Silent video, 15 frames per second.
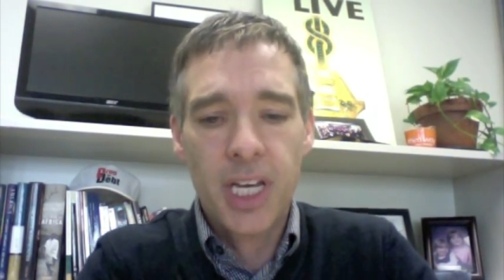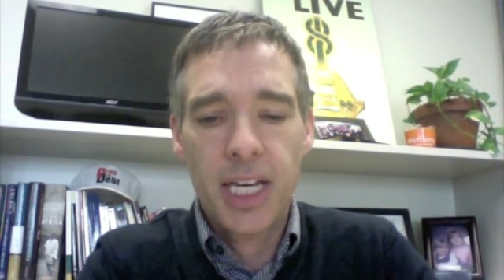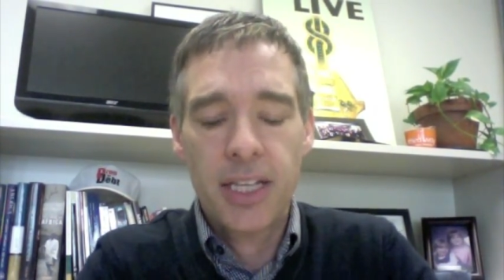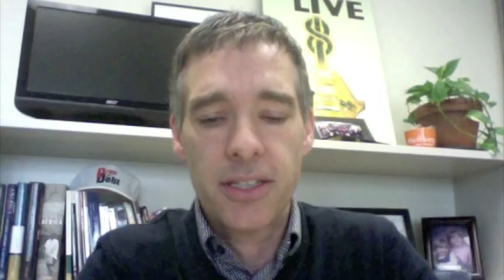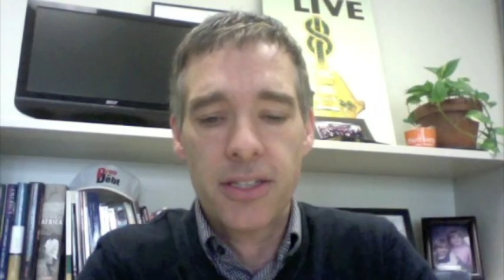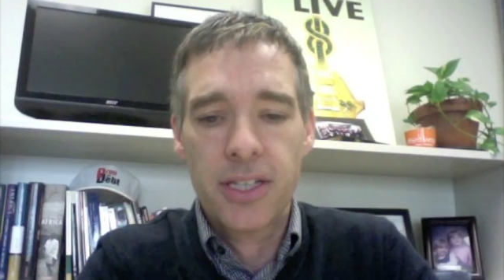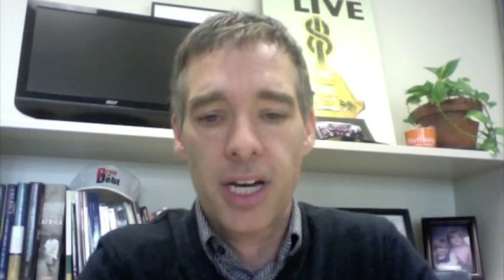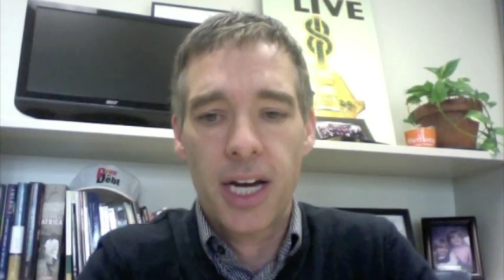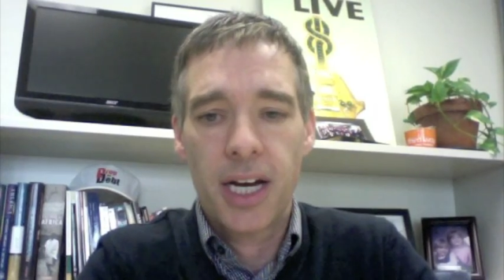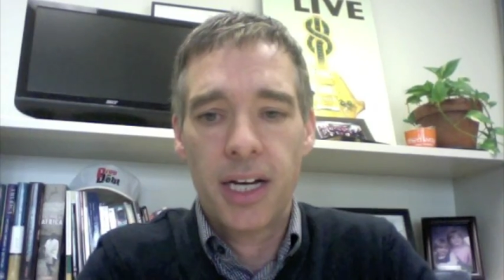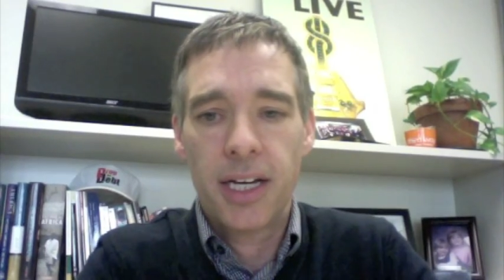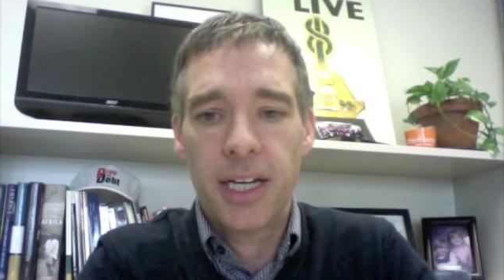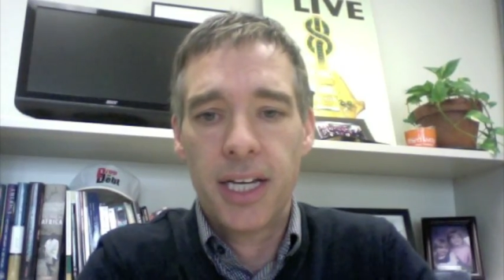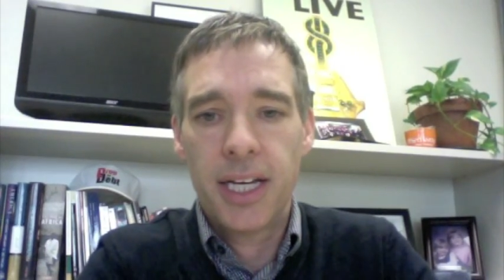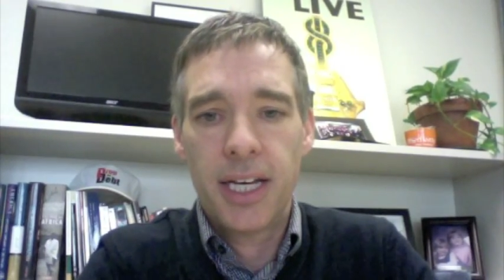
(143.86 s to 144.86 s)
is
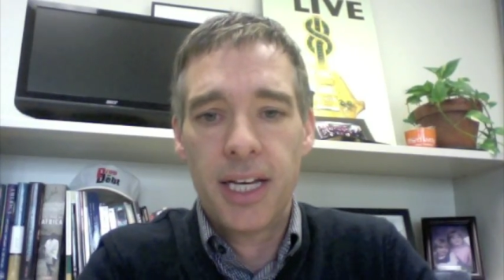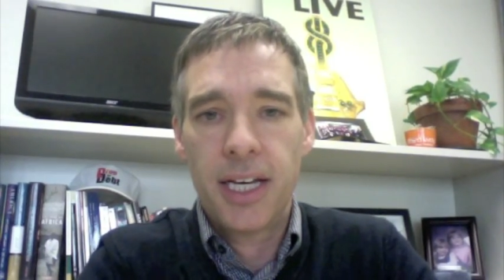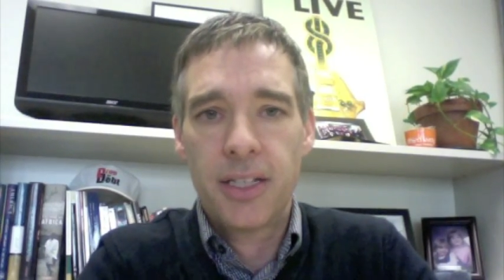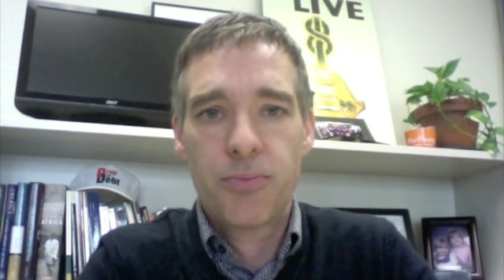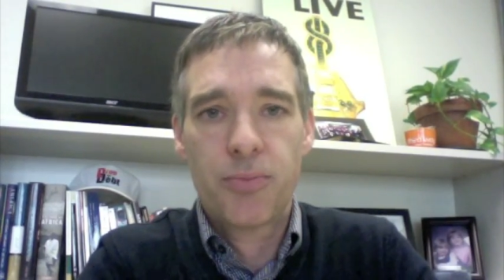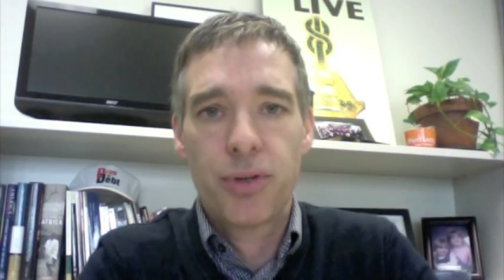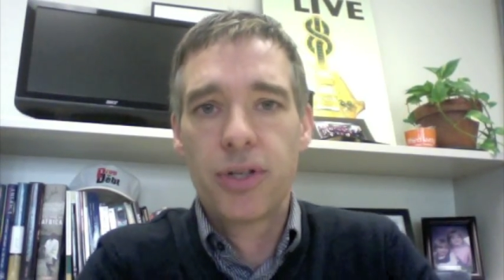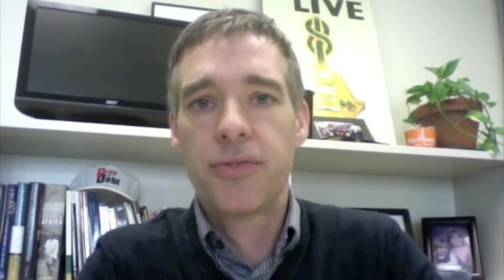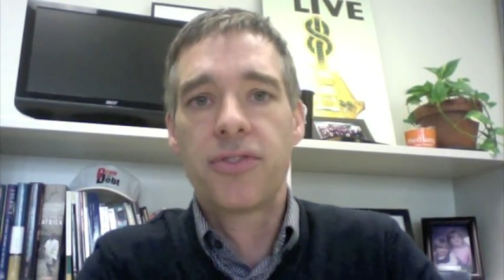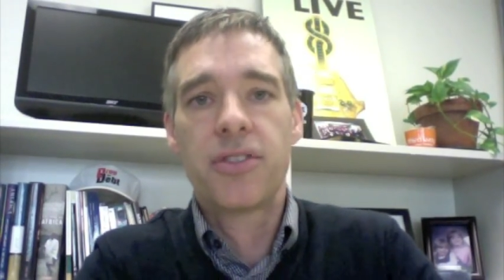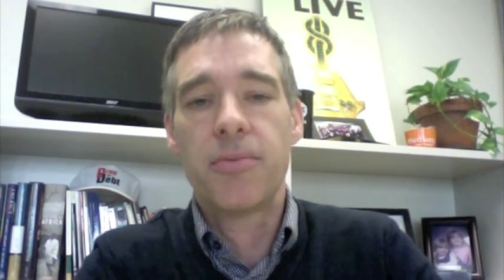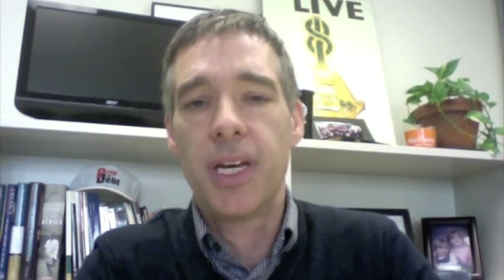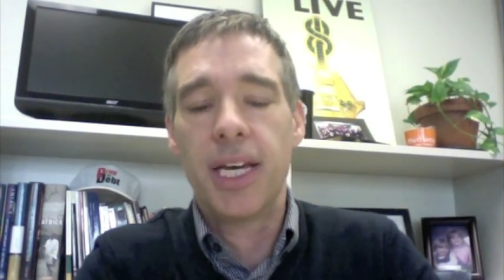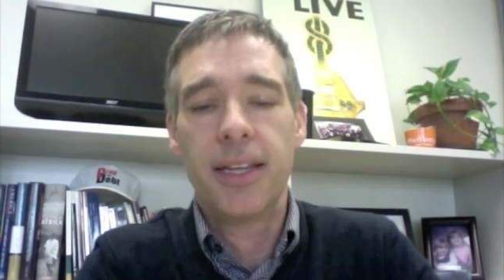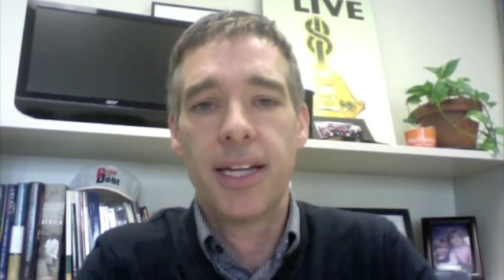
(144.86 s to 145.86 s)
it proves
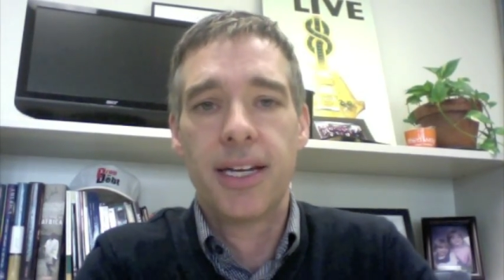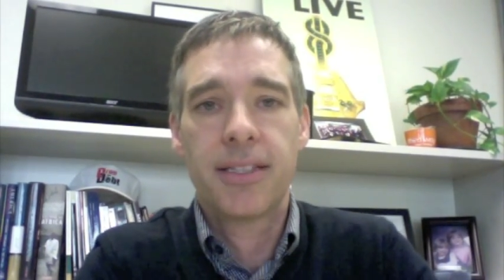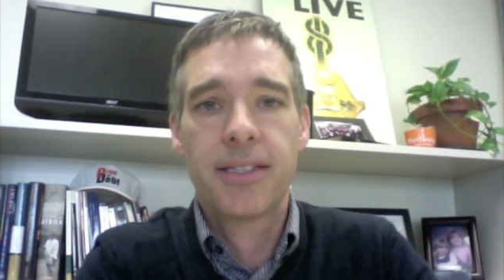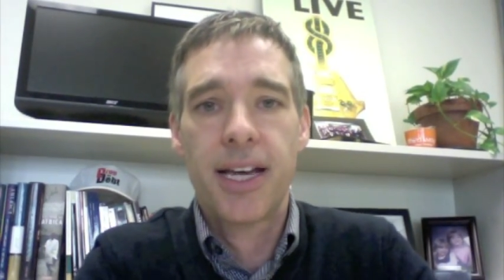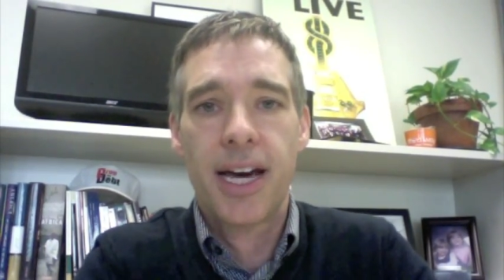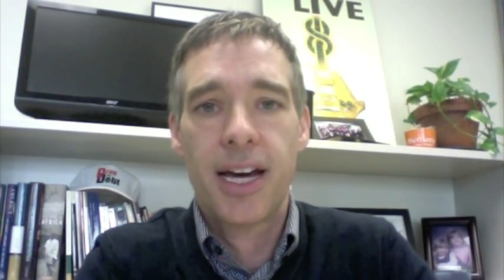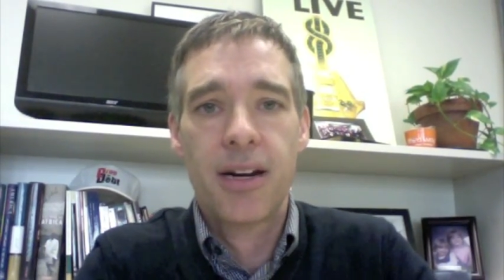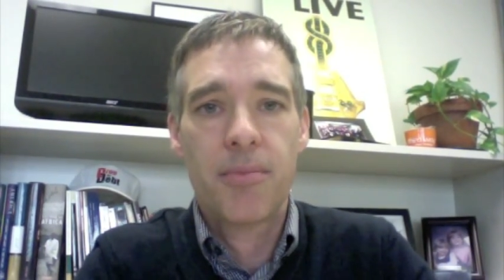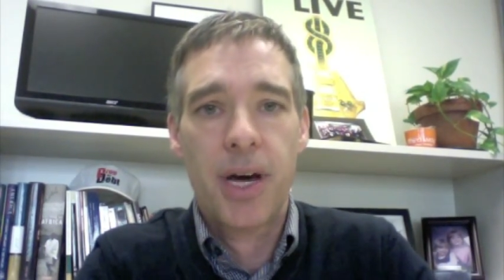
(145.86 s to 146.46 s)
to me that it's not a